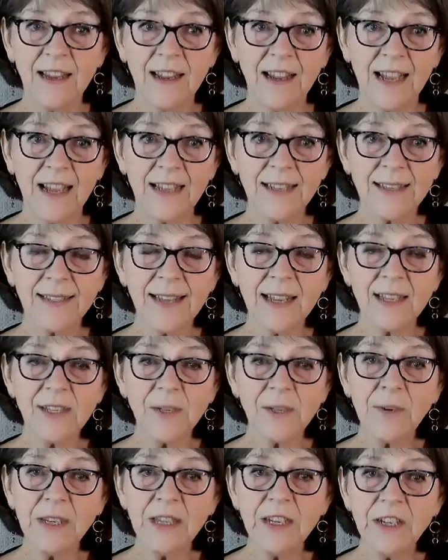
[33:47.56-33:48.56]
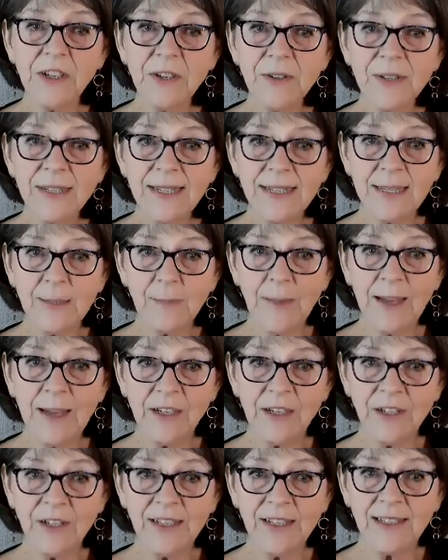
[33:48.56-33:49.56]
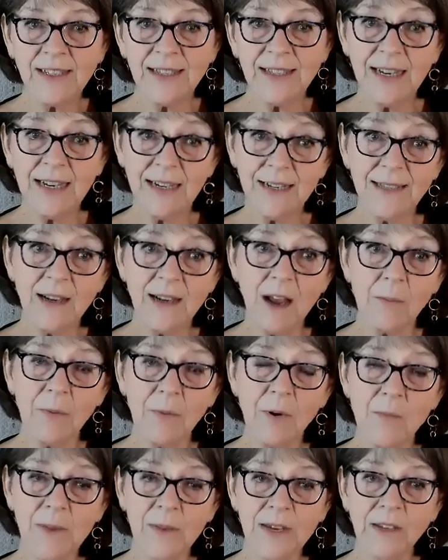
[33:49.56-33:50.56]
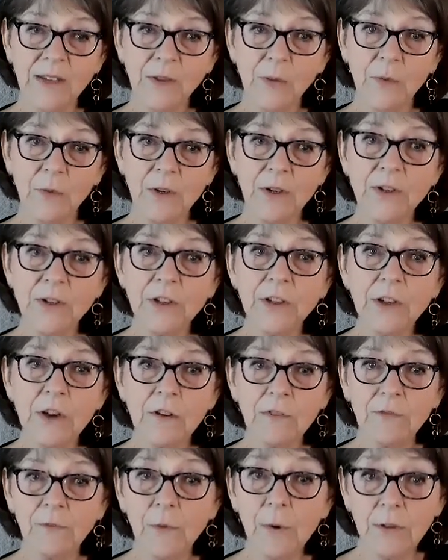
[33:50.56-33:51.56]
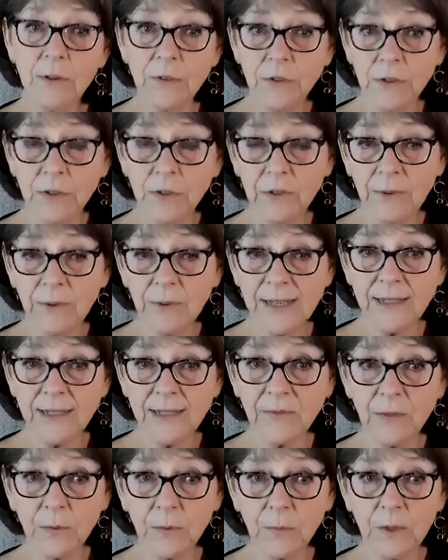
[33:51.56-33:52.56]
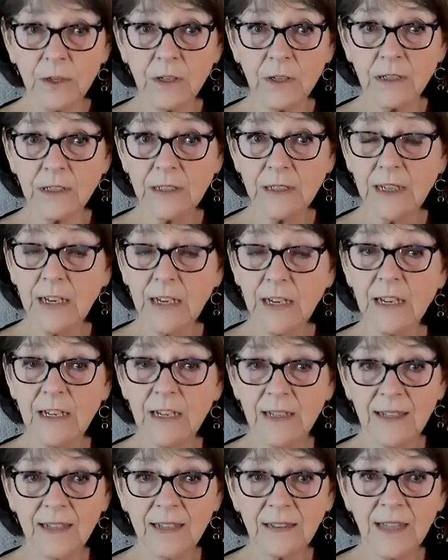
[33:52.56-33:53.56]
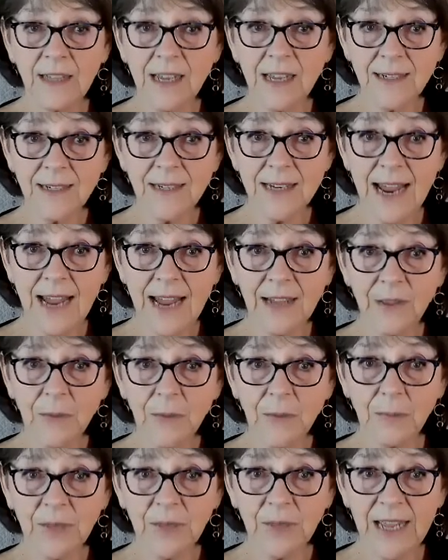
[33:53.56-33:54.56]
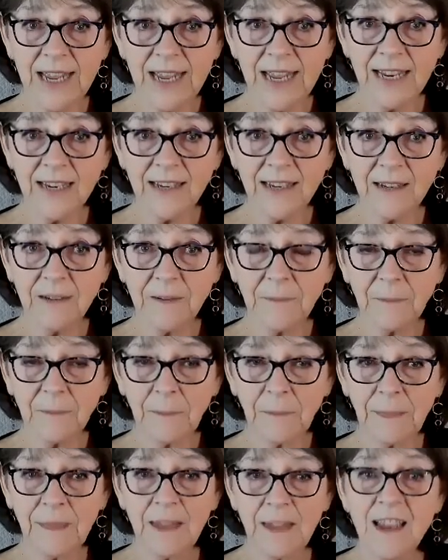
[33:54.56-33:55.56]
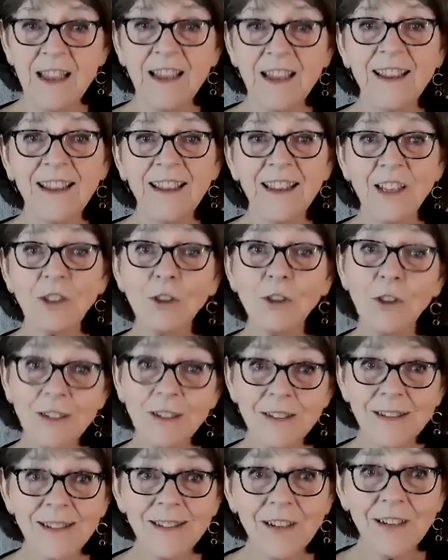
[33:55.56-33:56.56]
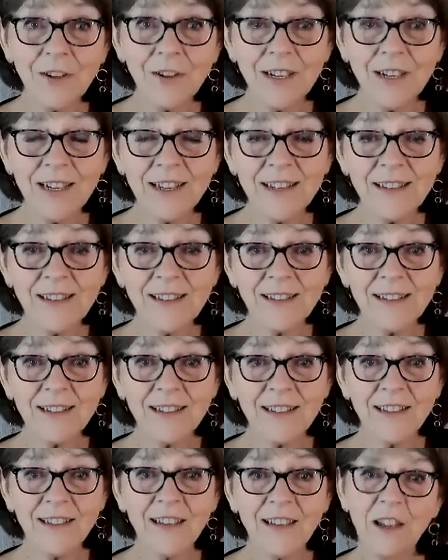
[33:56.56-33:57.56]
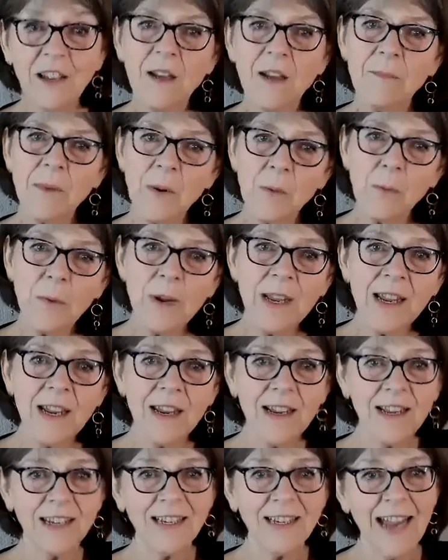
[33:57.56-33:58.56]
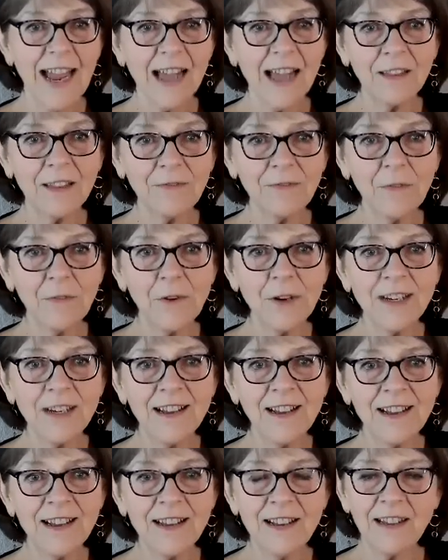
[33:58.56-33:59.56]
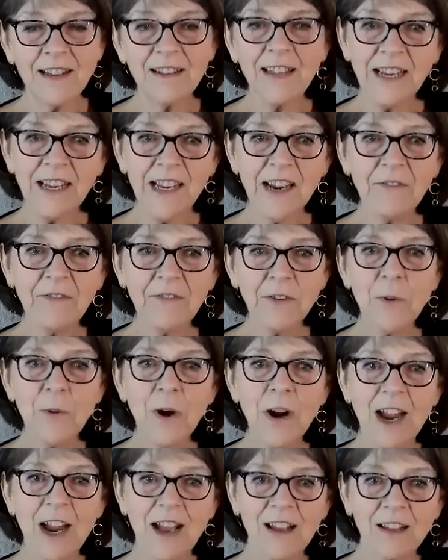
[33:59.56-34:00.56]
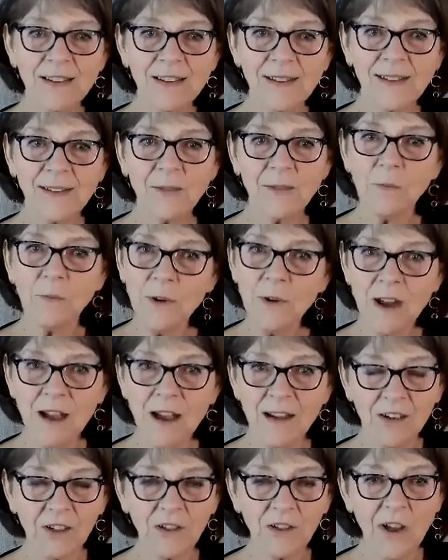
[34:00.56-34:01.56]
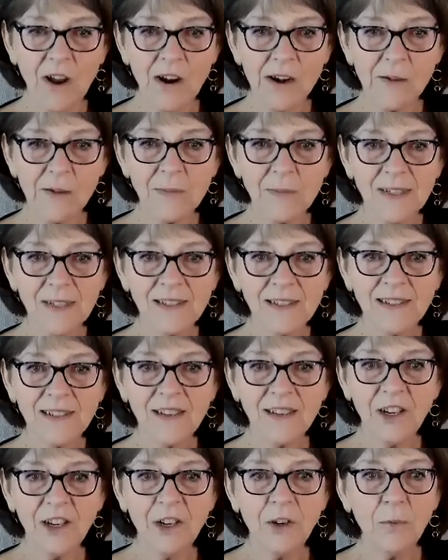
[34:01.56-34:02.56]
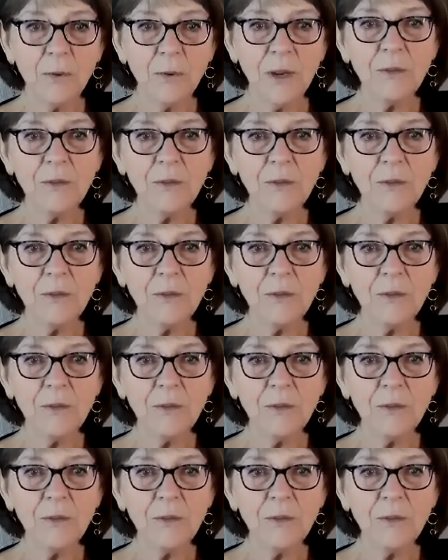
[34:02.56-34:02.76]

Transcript: and censoring the news dispatches, that is, not permitting the word to go forth to the rest of the world that London had the plague. It looked serious, but we in California, like everywhere else, were not alarmed. We